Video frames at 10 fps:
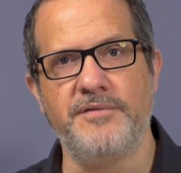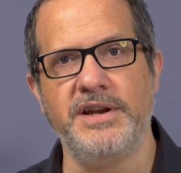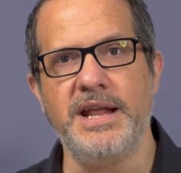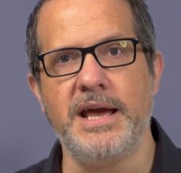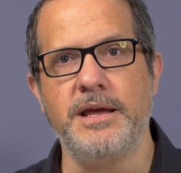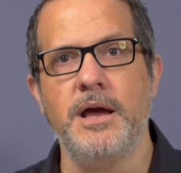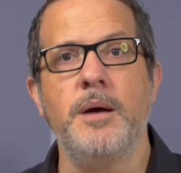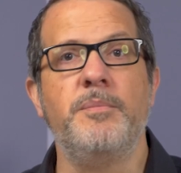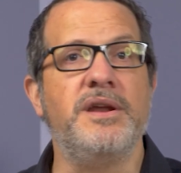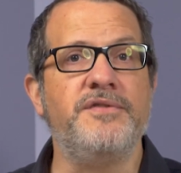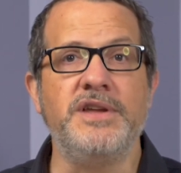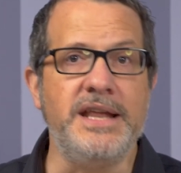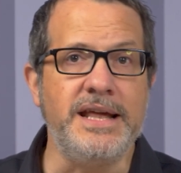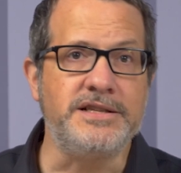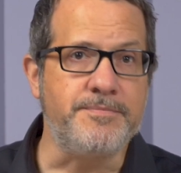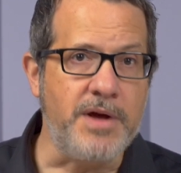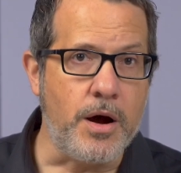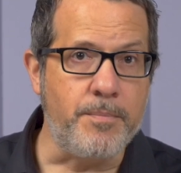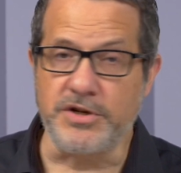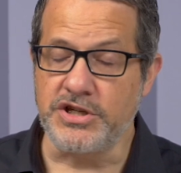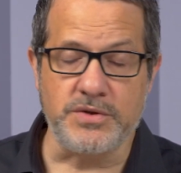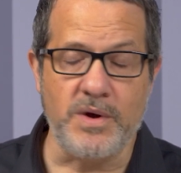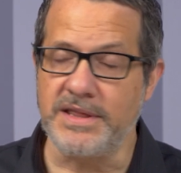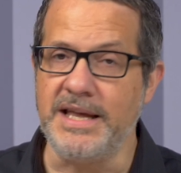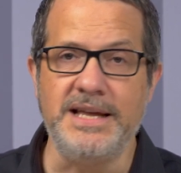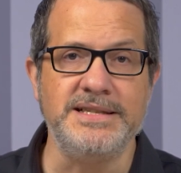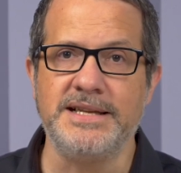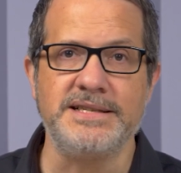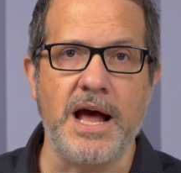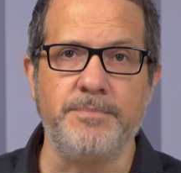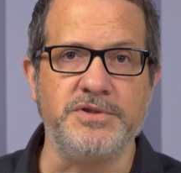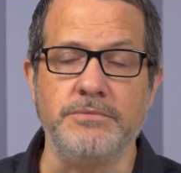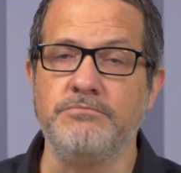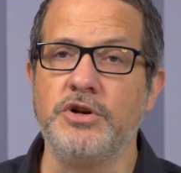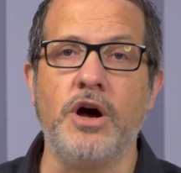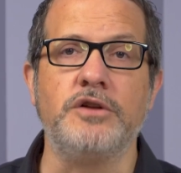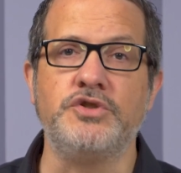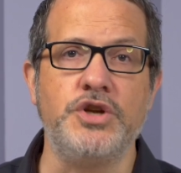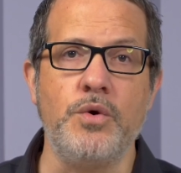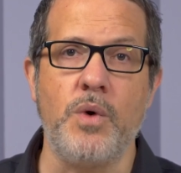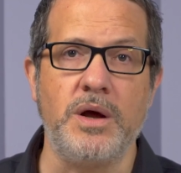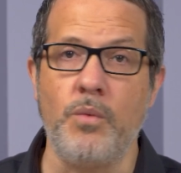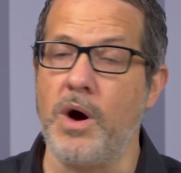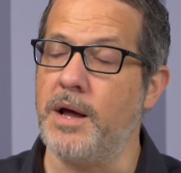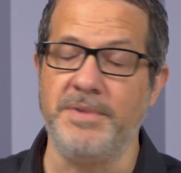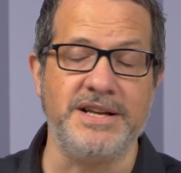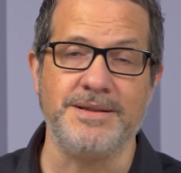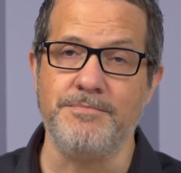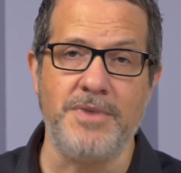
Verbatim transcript: every day, but if you need some help or just want the easiest option, call 211 because in